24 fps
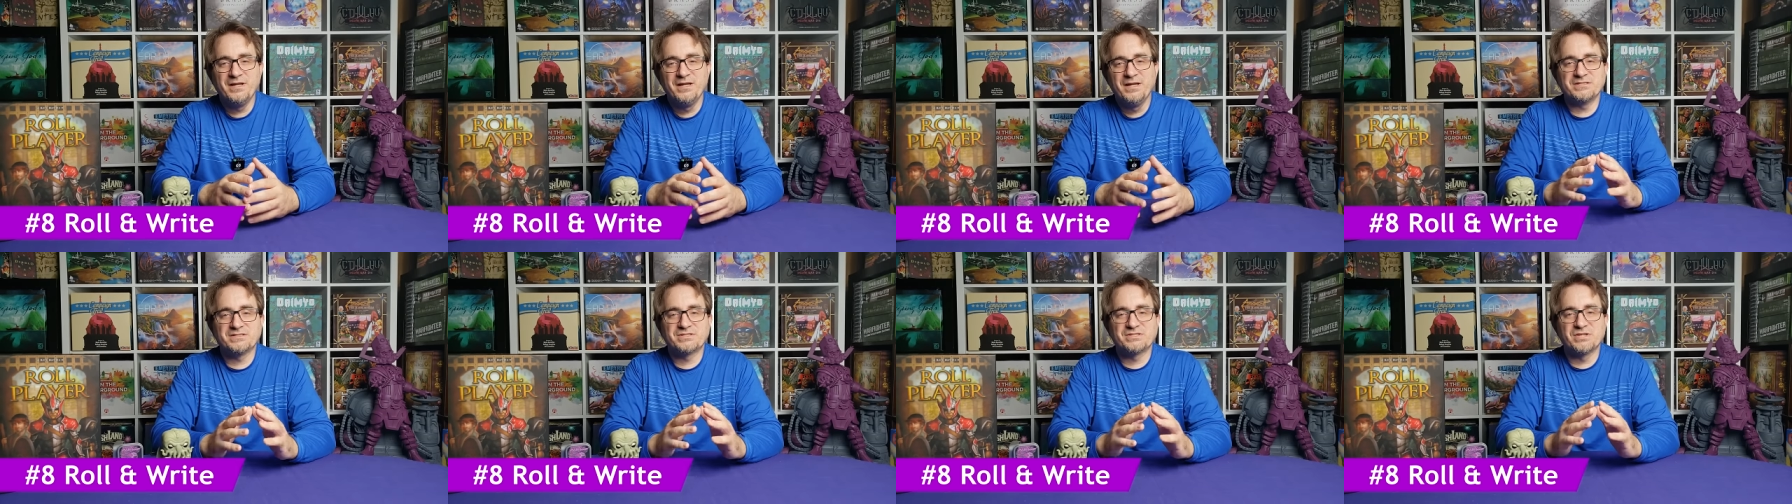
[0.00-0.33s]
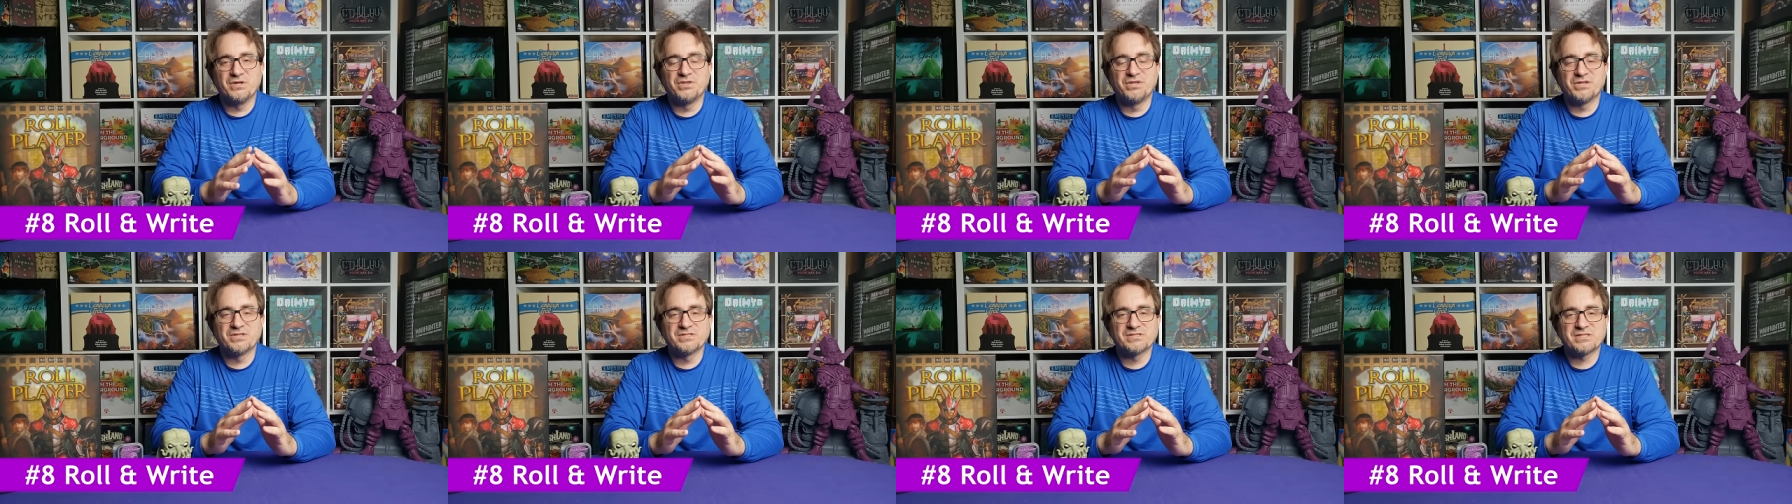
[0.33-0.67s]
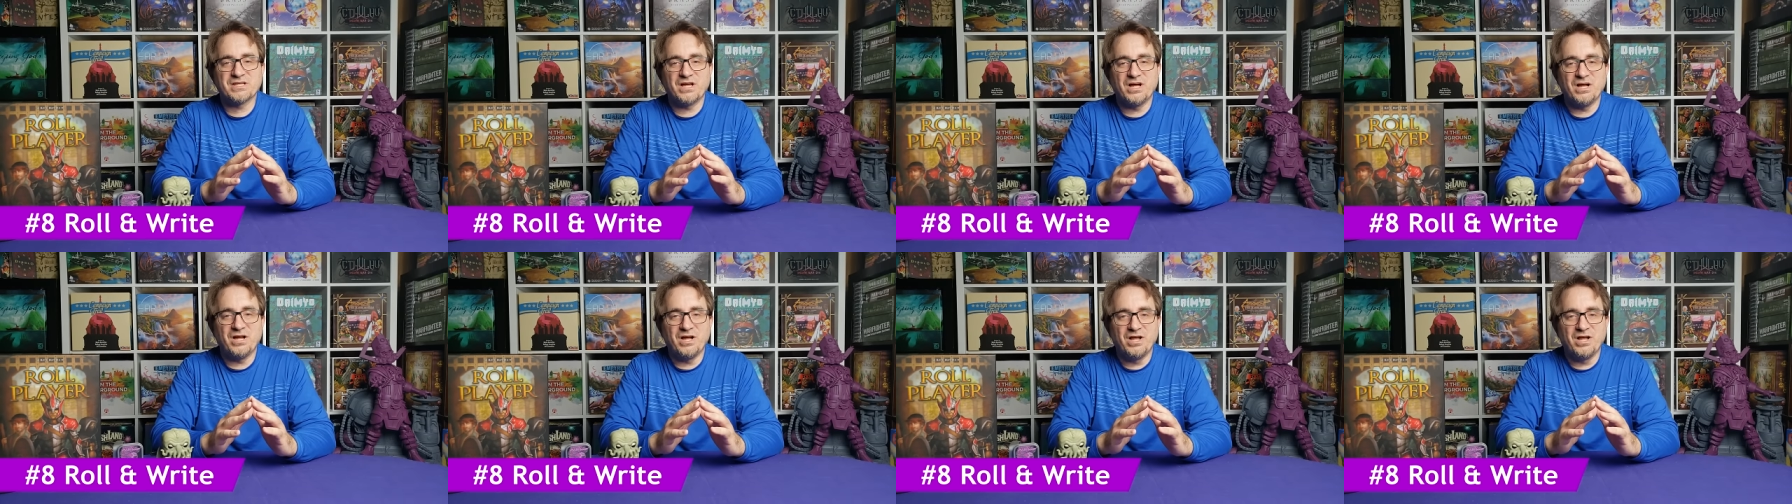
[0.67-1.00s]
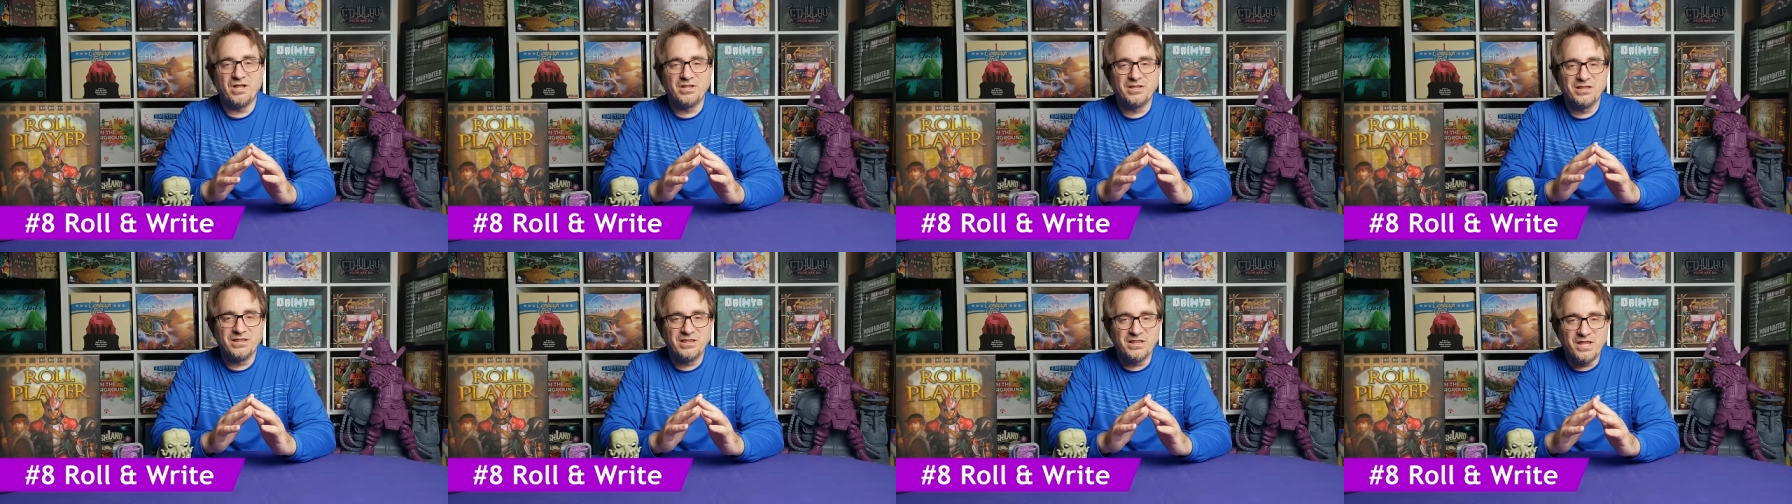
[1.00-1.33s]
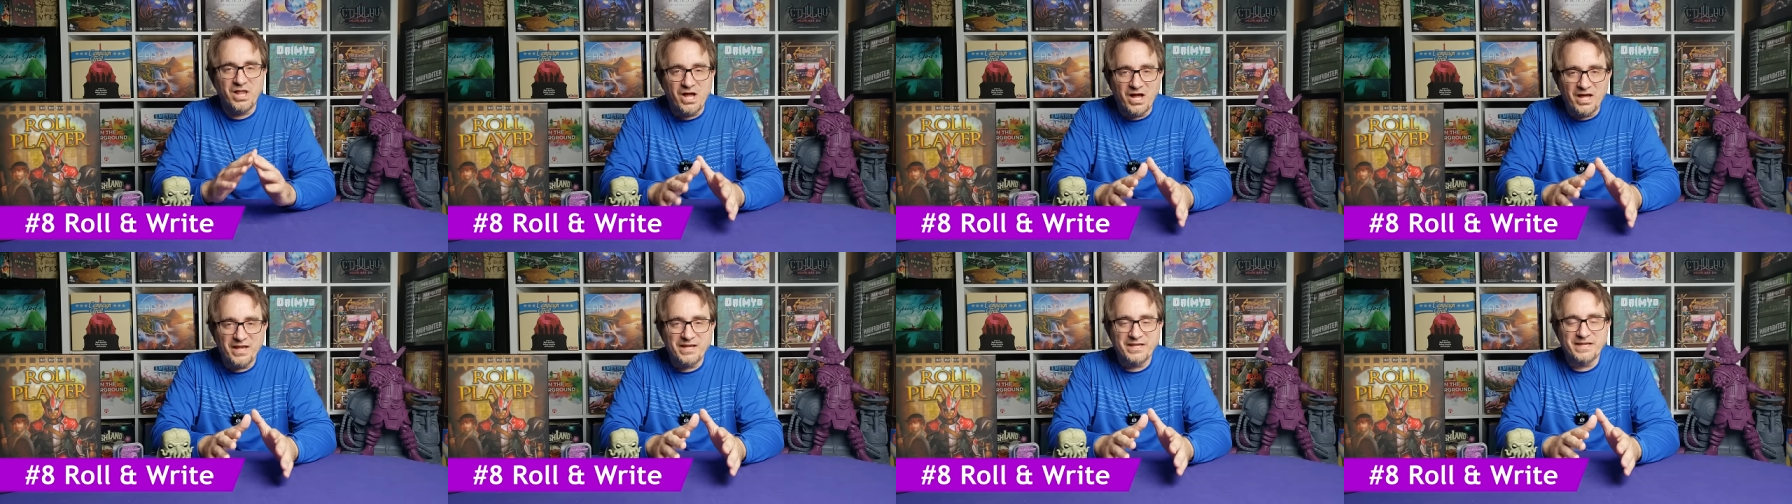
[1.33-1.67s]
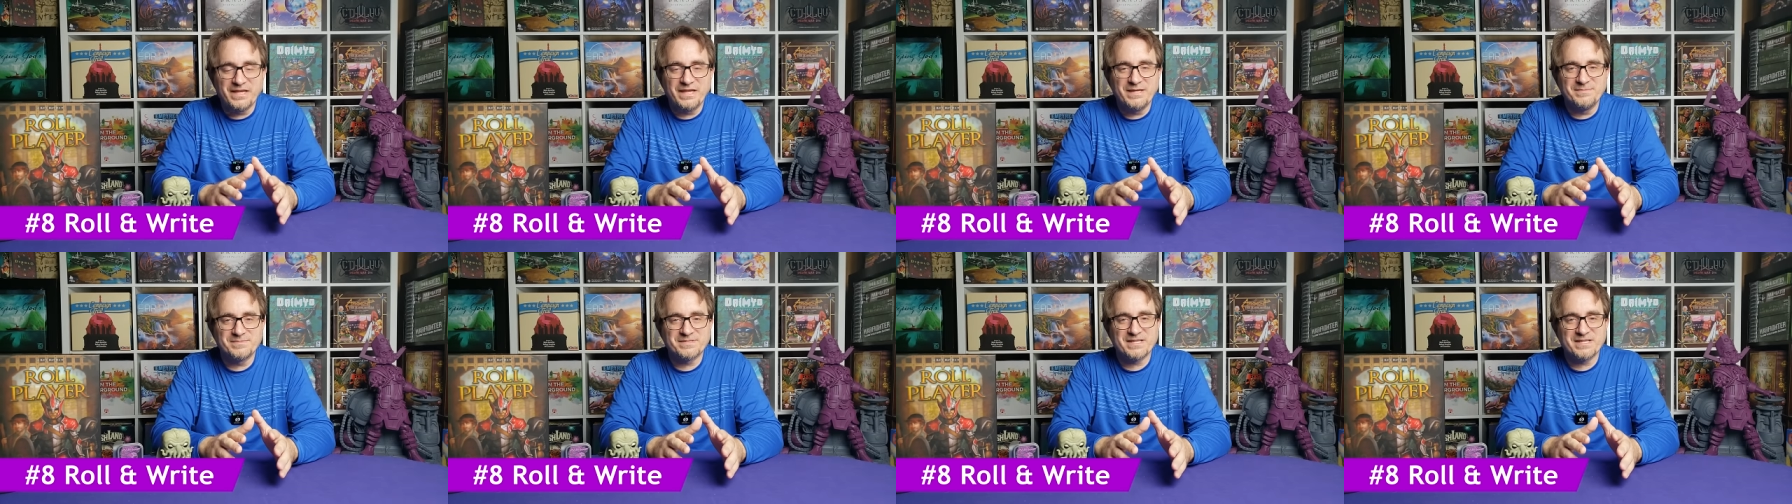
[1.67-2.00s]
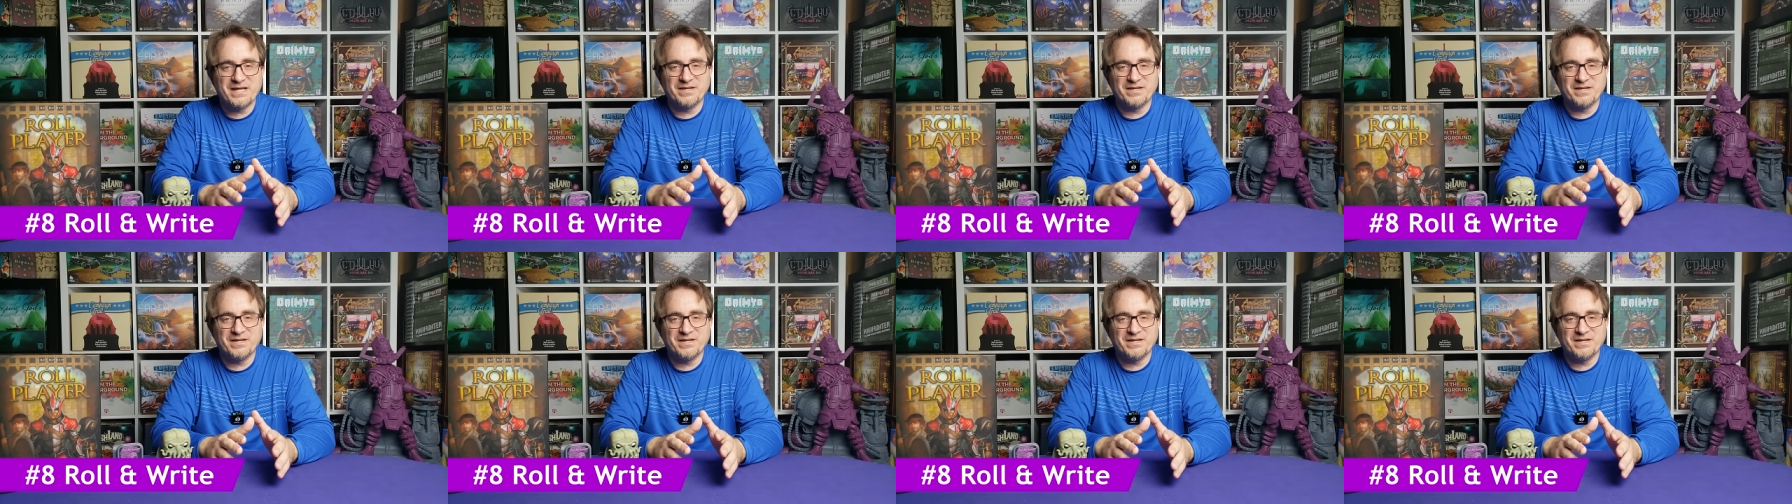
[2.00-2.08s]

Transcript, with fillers: So there's a lot of games